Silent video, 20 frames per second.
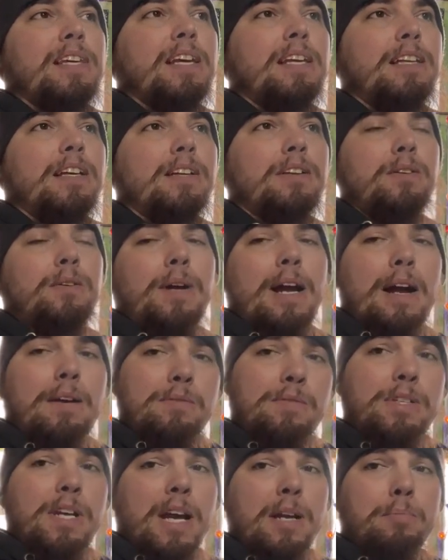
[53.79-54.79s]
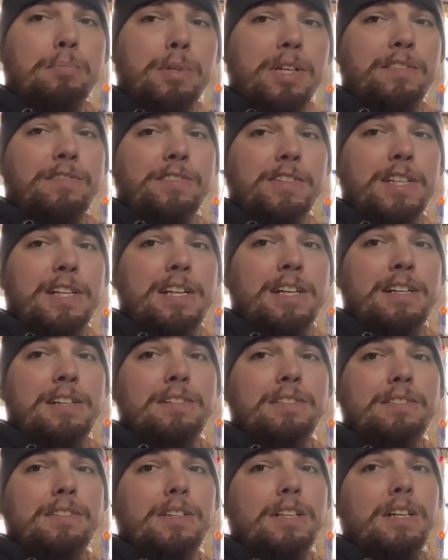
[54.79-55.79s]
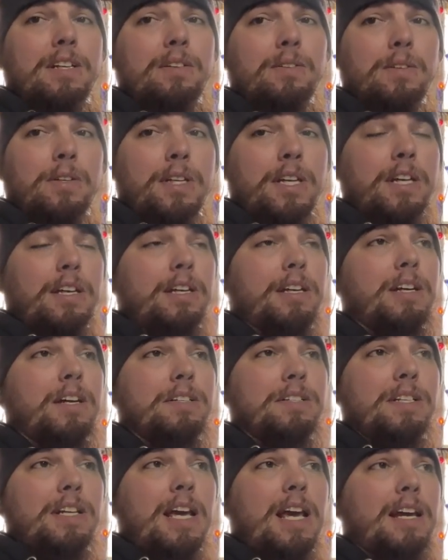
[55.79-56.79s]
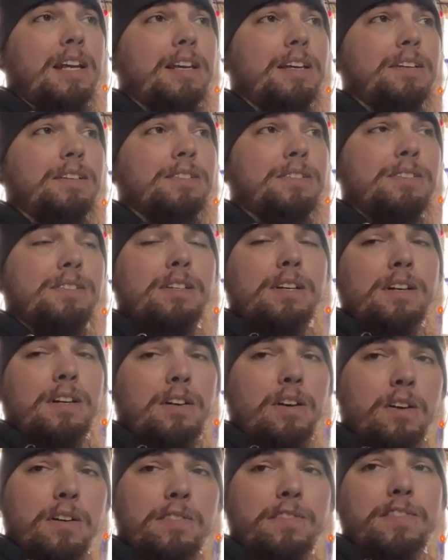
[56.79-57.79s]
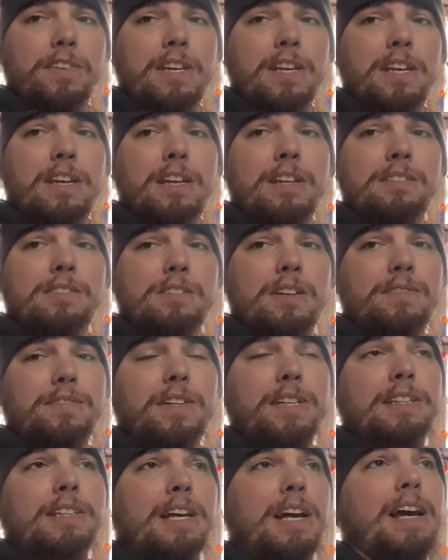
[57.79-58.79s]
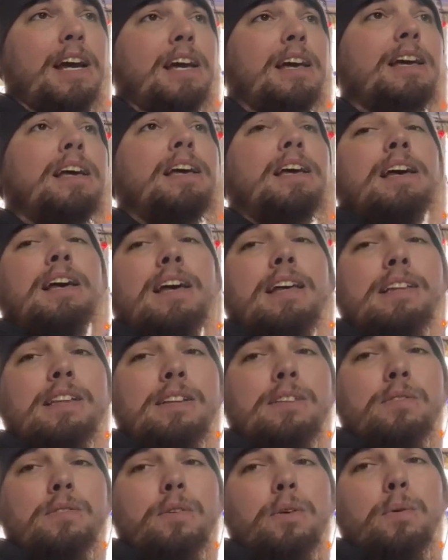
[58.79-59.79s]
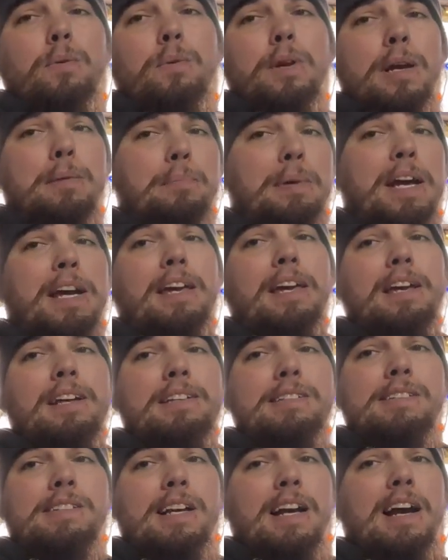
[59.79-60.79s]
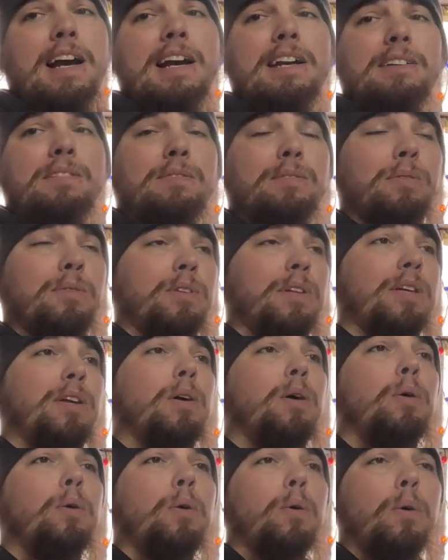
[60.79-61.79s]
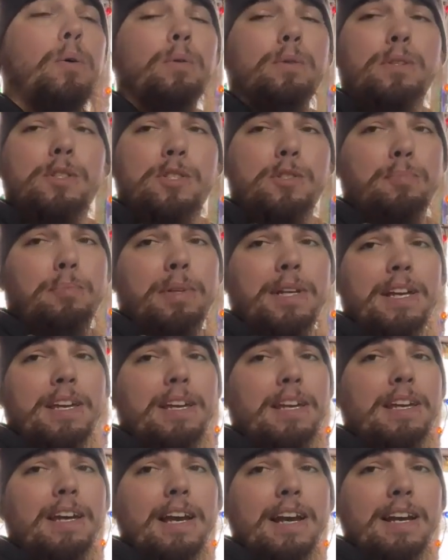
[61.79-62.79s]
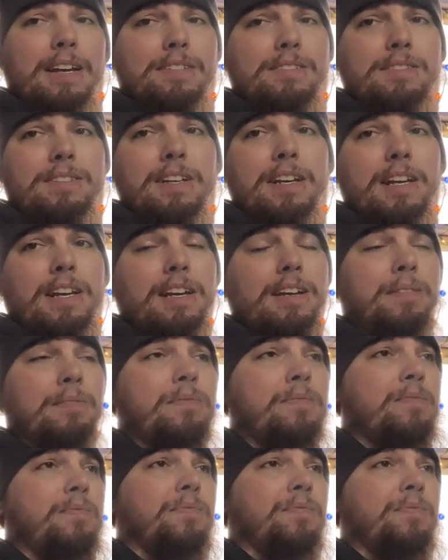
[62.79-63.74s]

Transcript: And then you're outside briefly and you look at Cousin Eddie's uh, RV and stuff like that and then you go right back inside through the whole display he has and